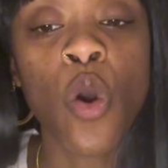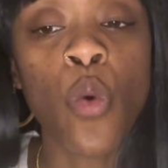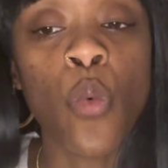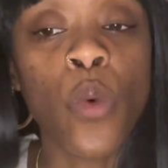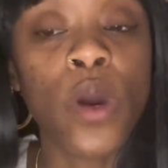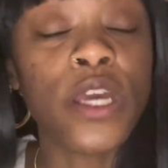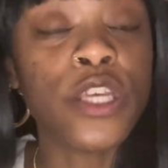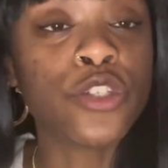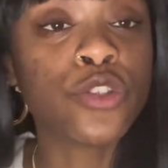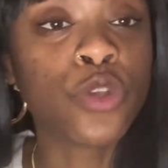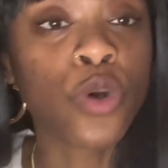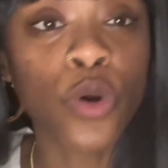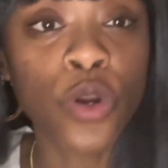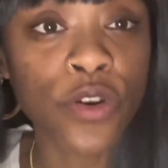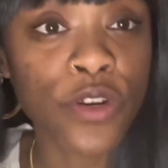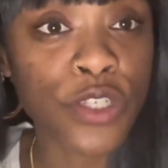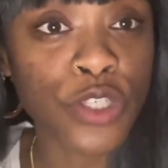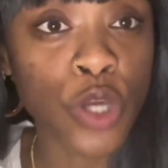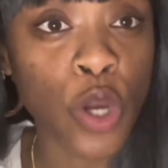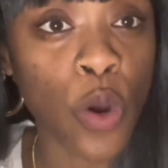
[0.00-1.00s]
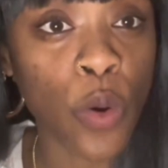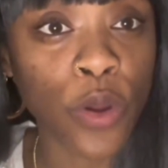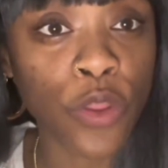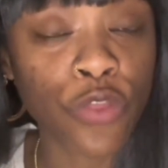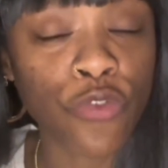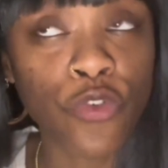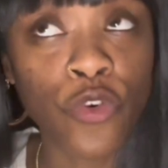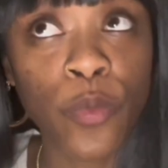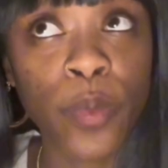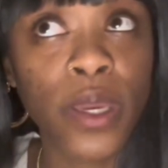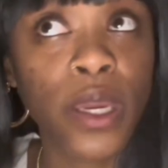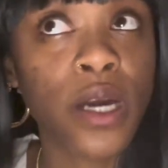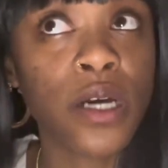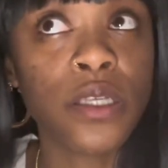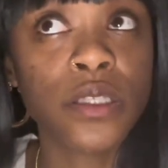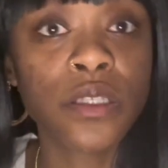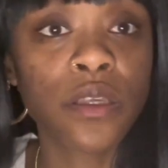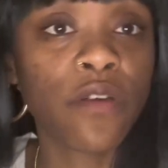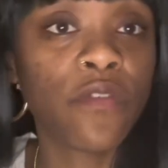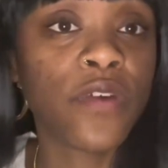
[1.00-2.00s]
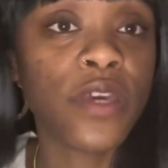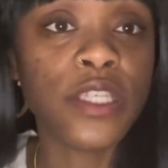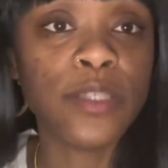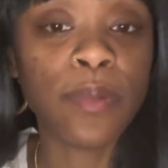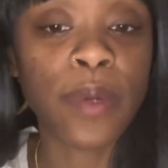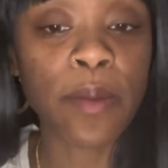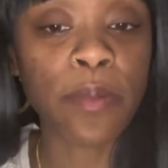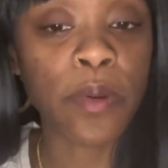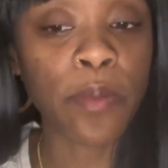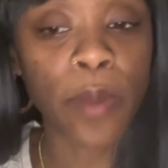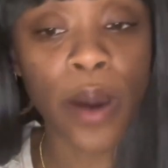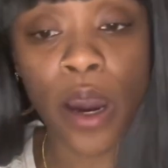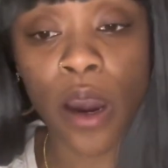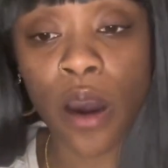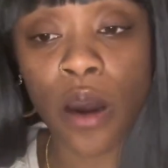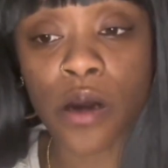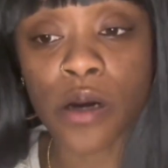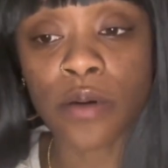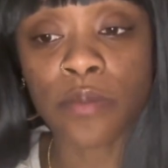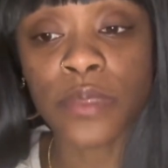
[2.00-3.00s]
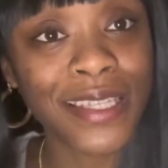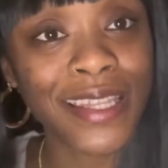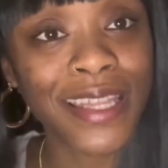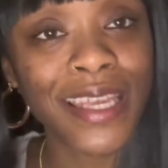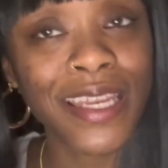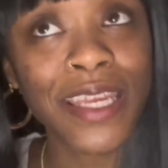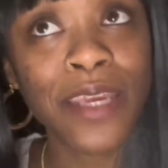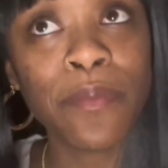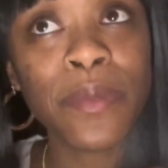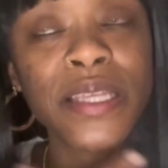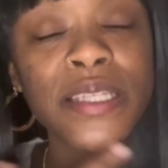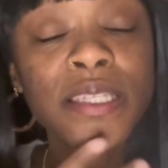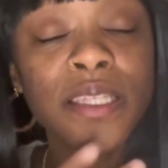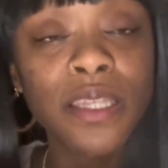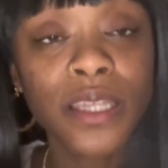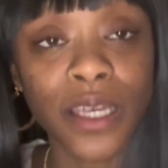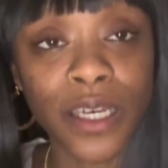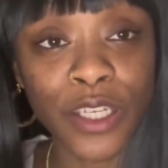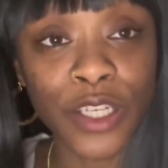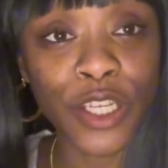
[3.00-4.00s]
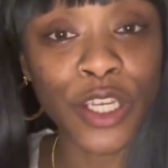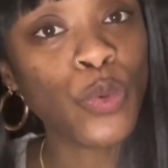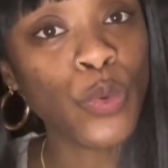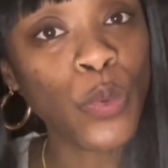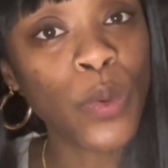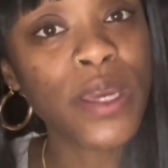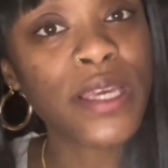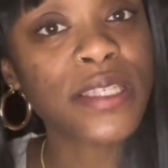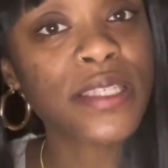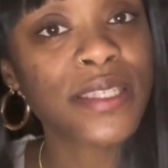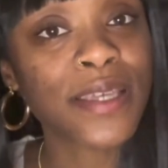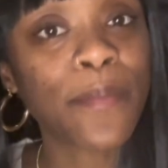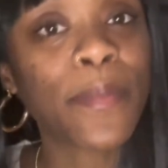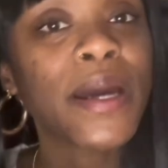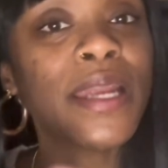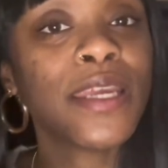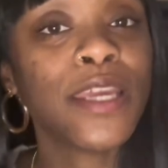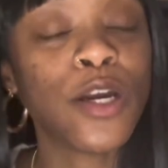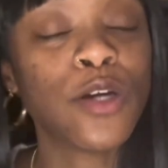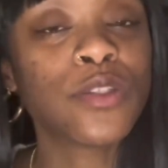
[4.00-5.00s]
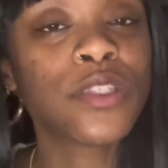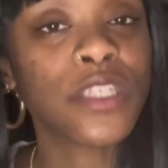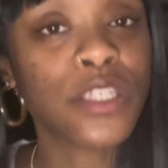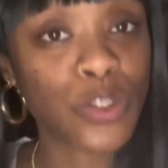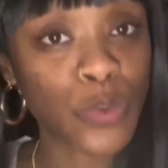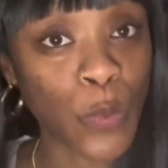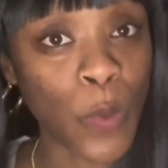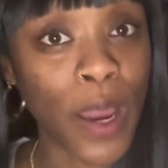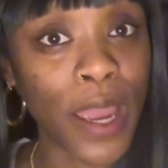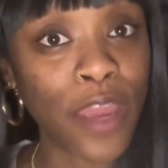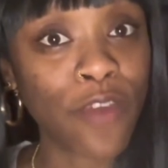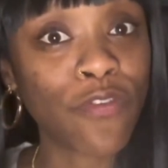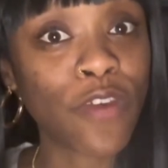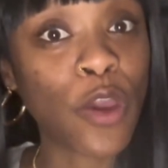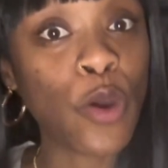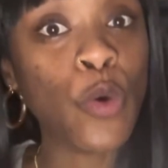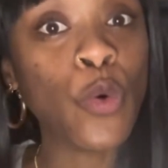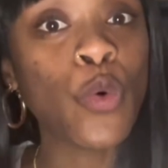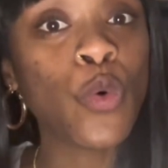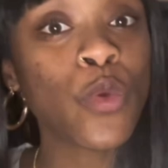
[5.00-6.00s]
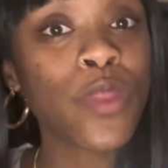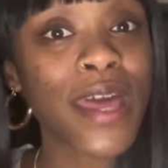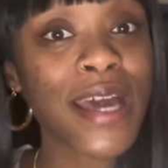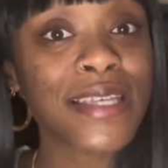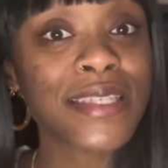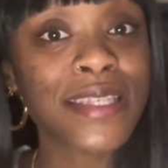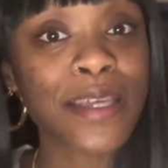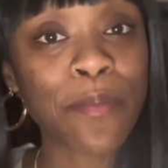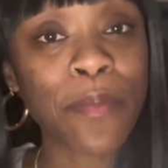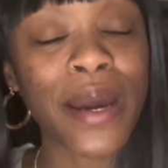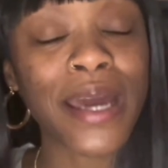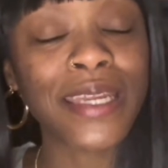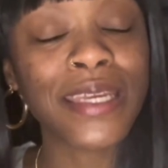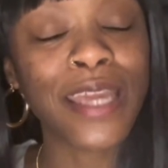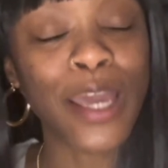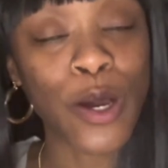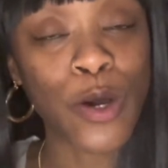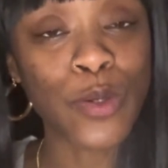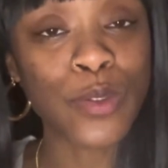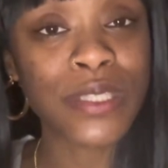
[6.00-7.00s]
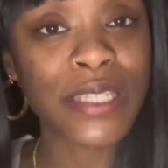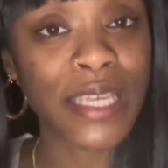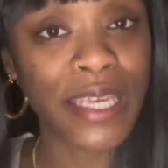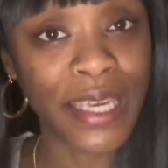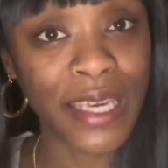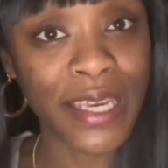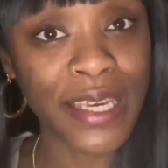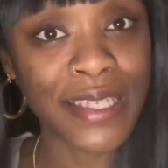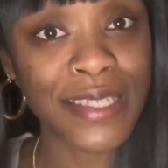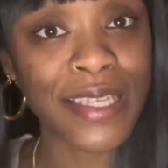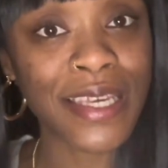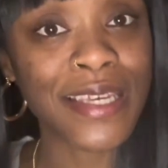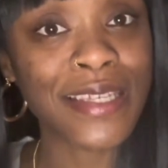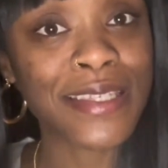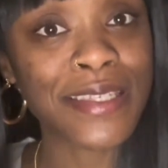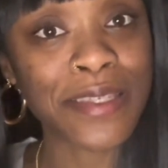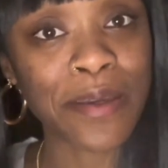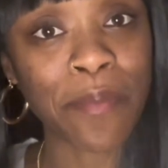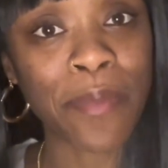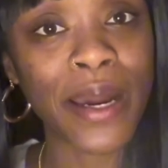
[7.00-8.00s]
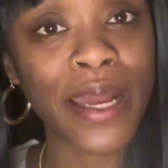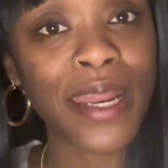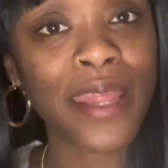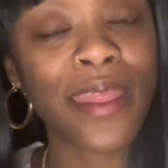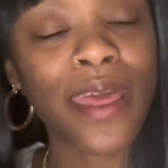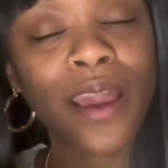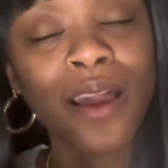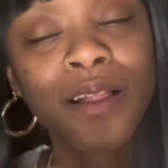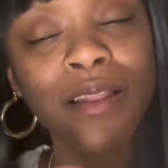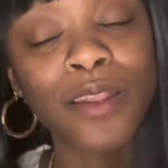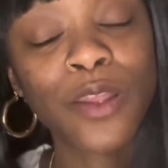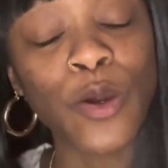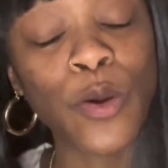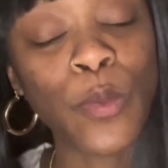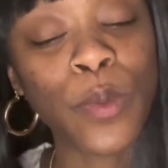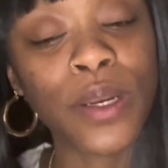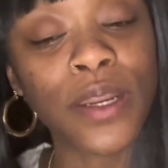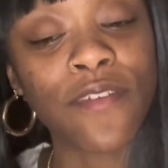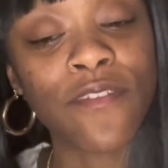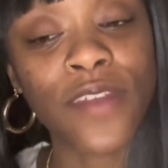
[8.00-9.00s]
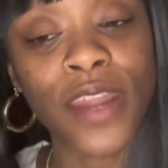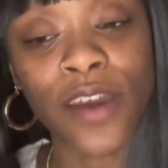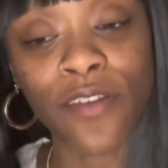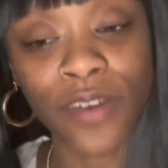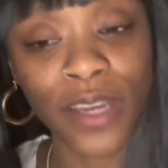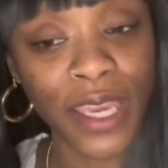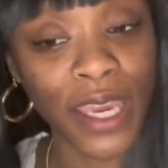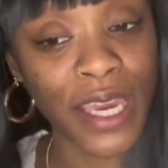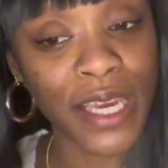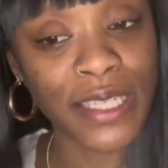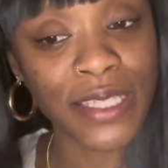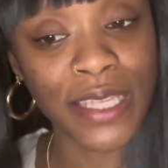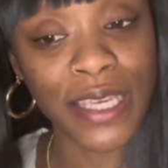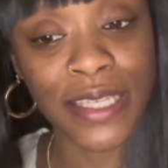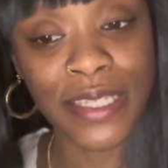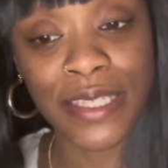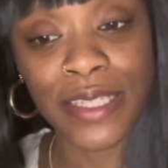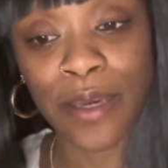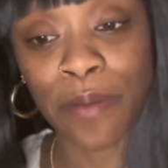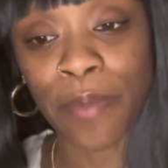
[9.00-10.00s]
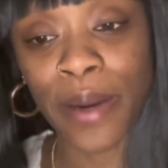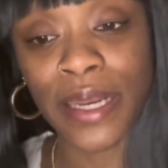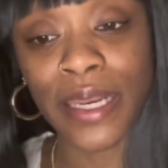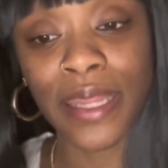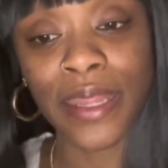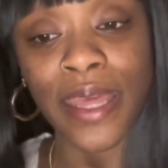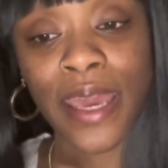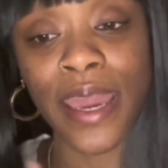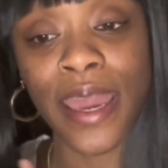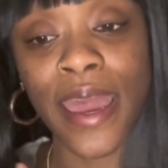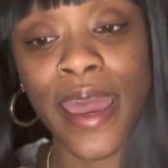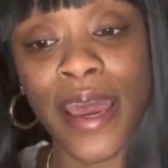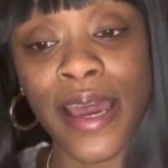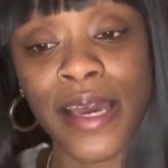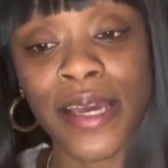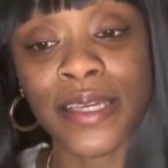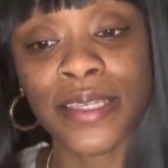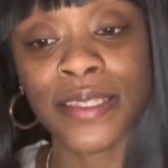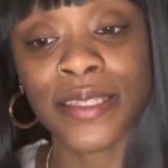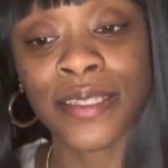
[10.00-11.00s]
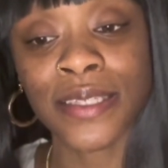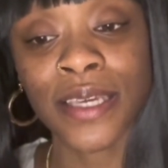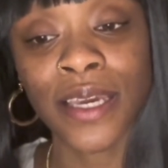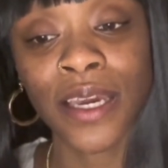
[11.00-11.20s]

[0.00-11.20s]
what his daughter is going through because of his baby moms. Then he meets London, who is somebody else's wife, and who that somebody else is somebody that Khalil would have never guessed, is somebody that has